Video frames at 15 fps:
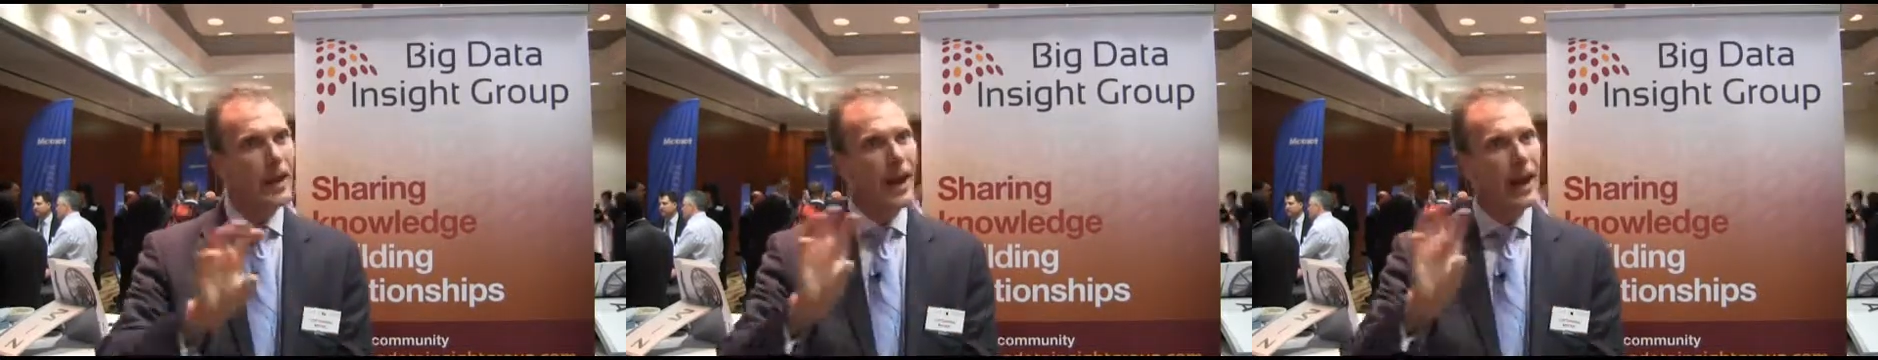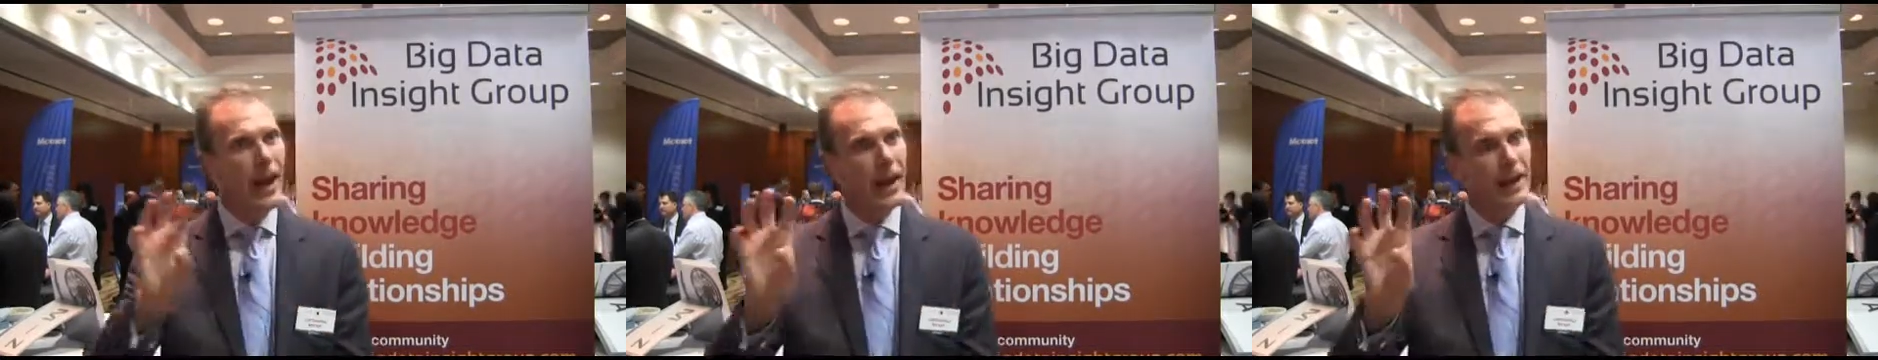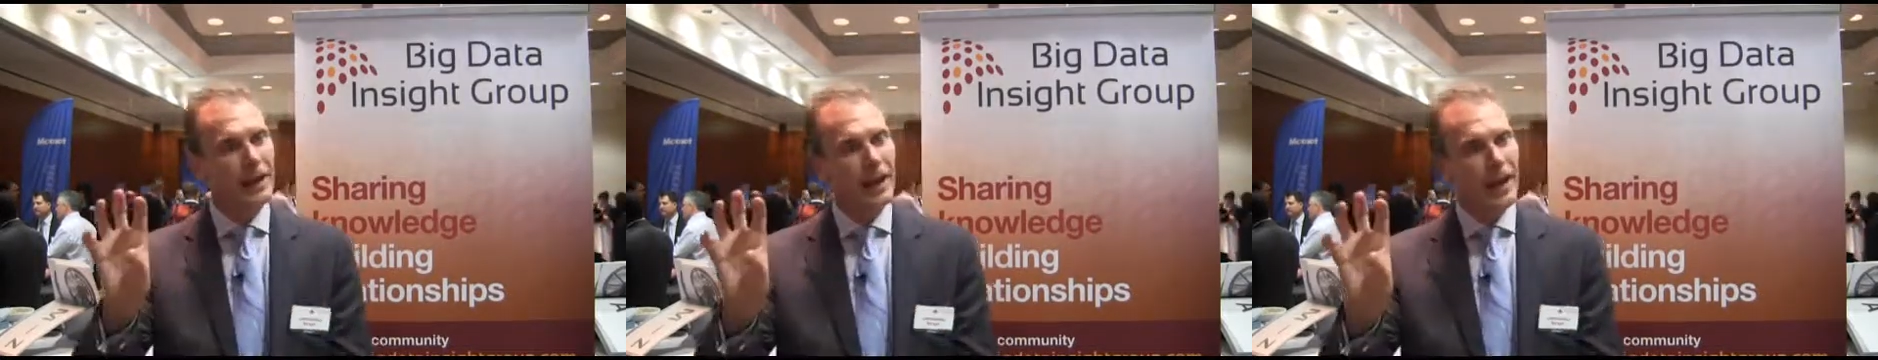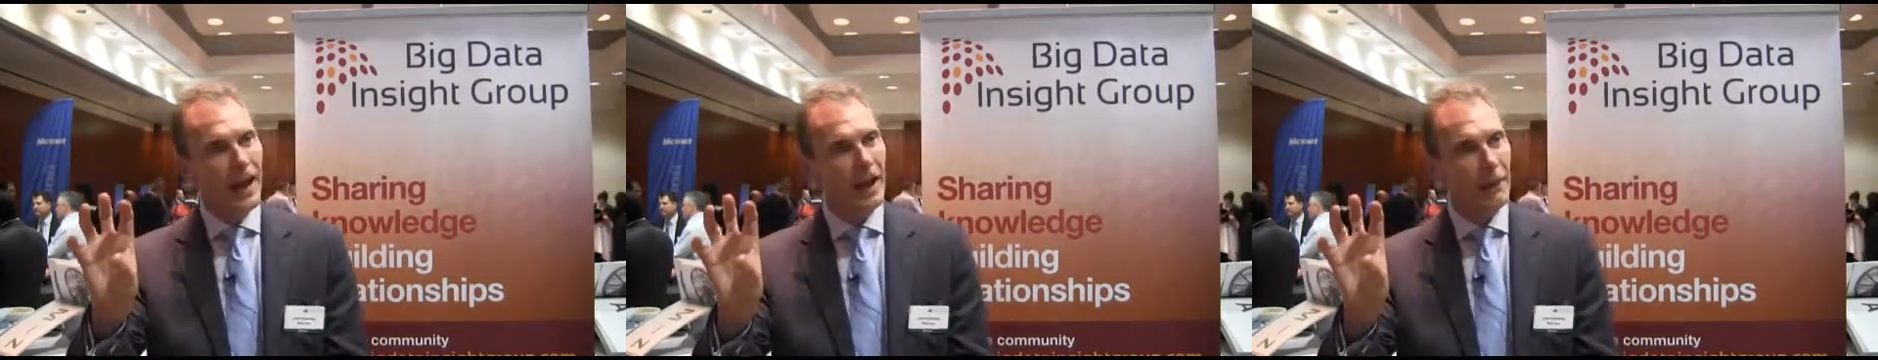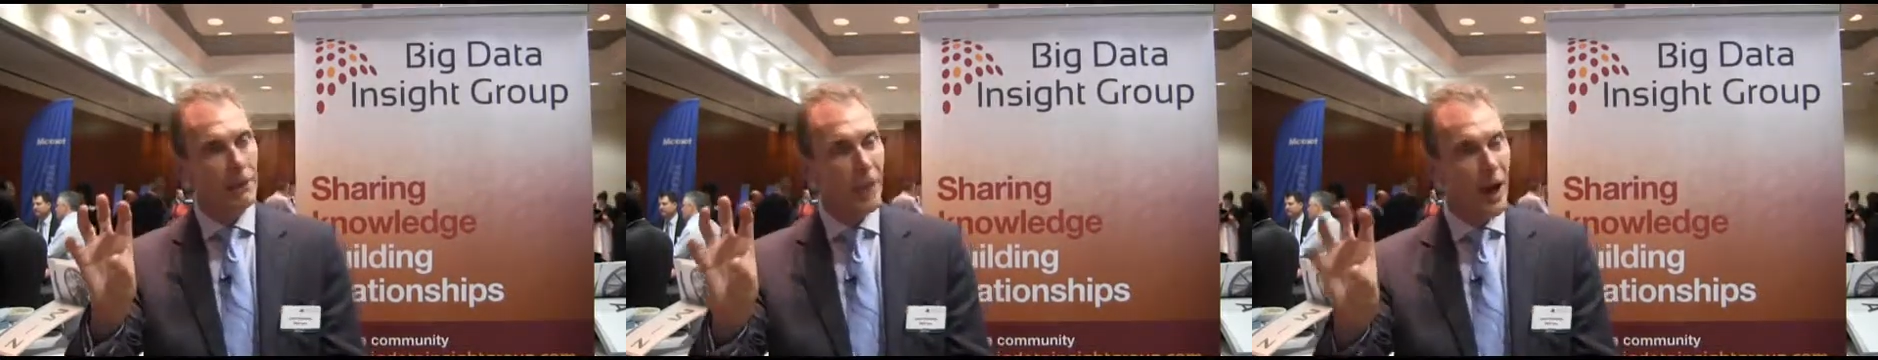and
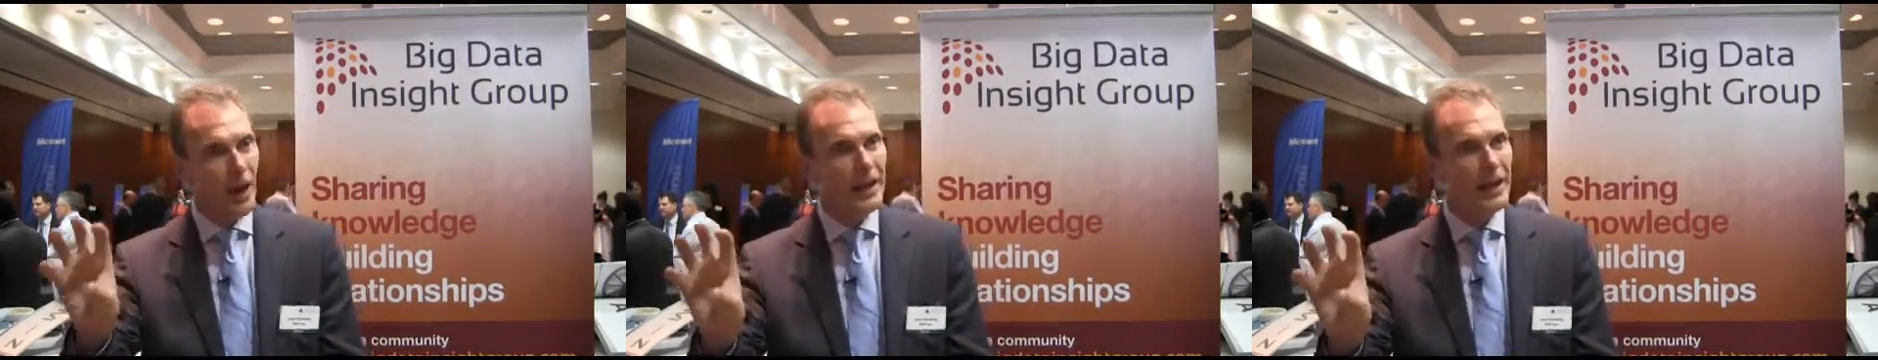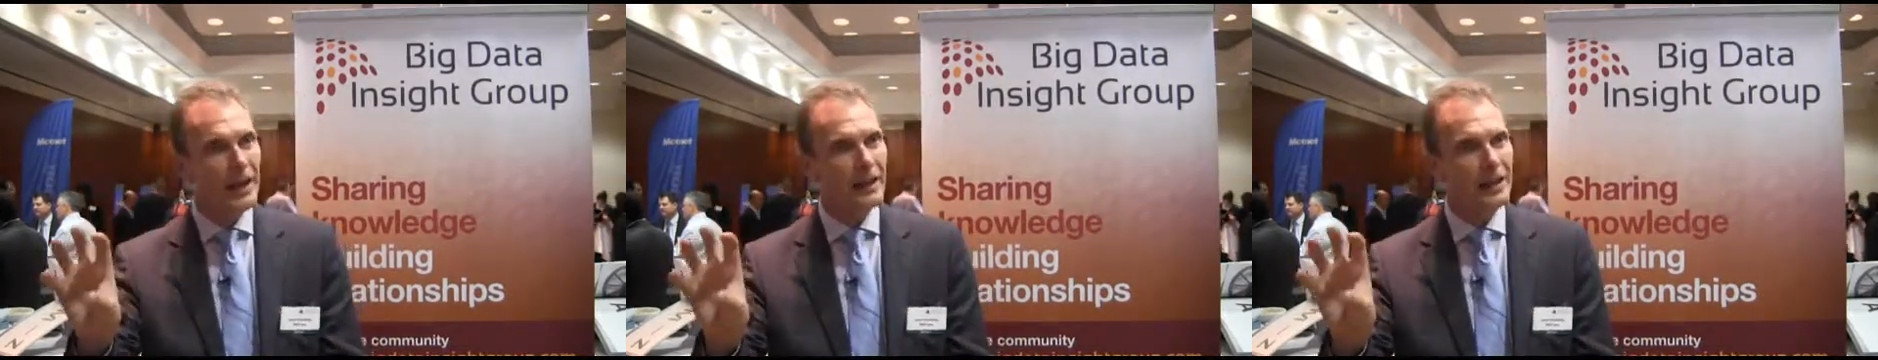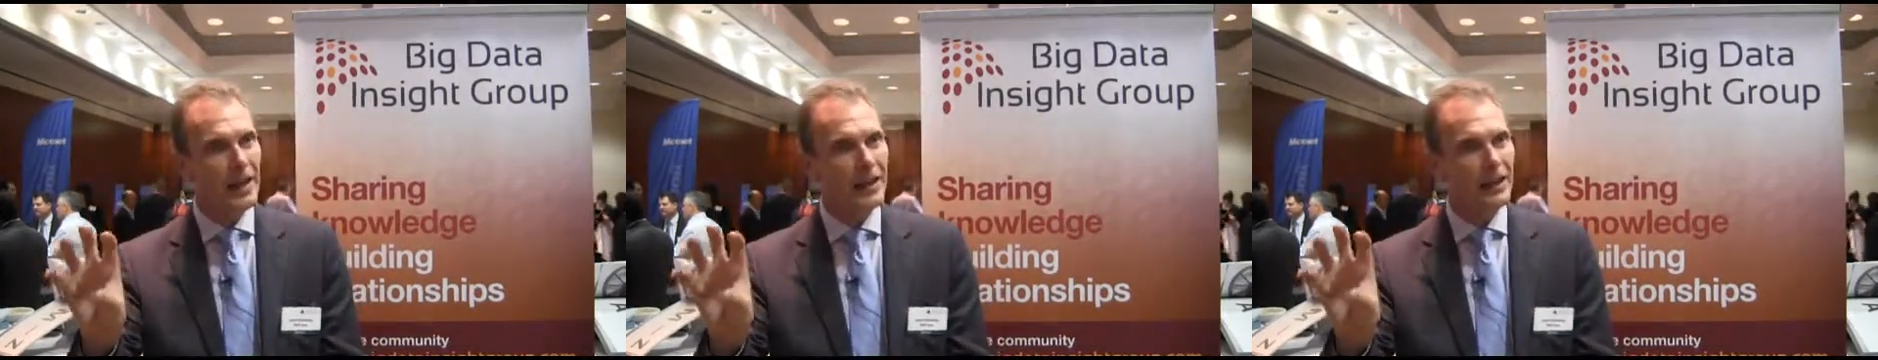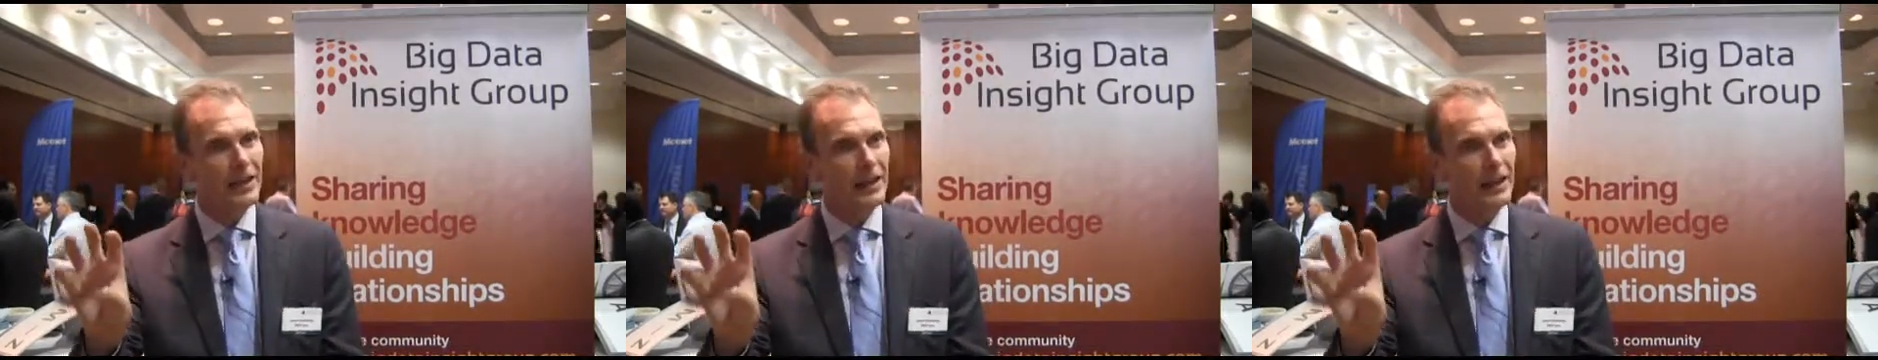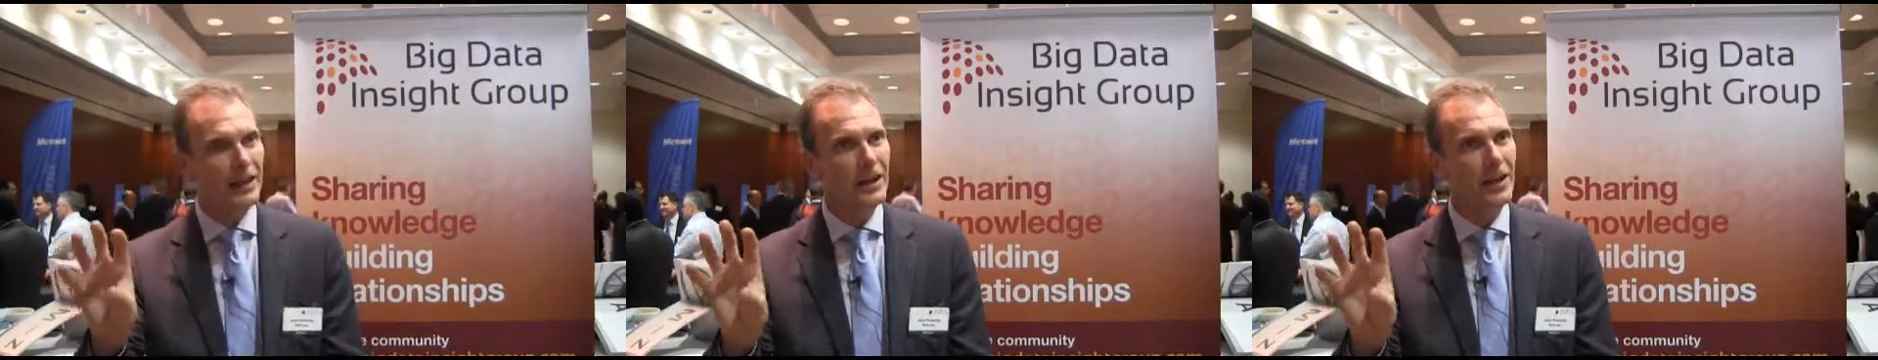mining
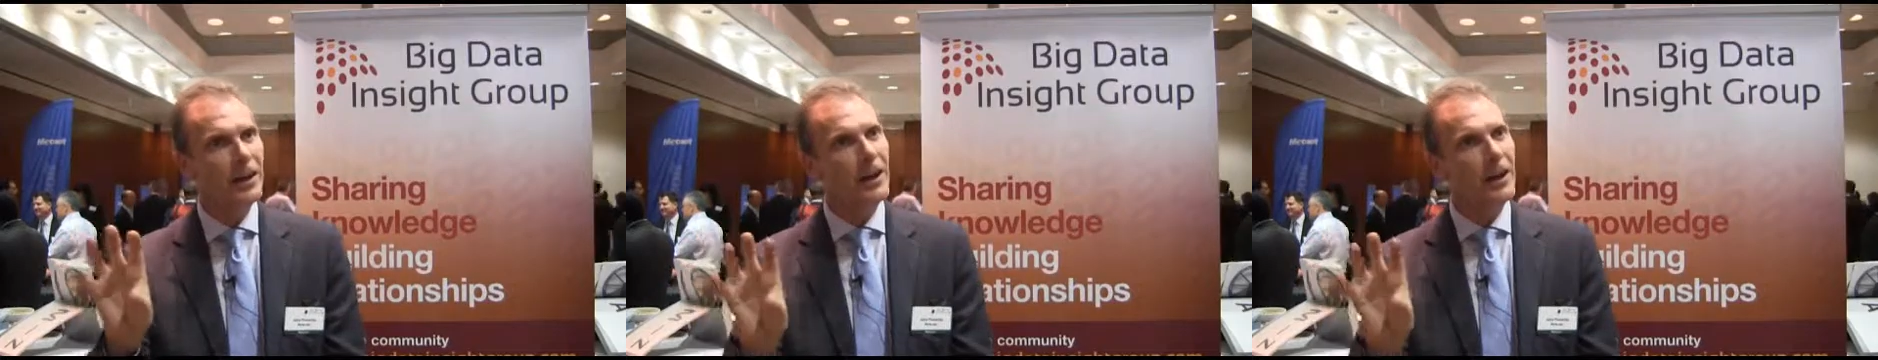data,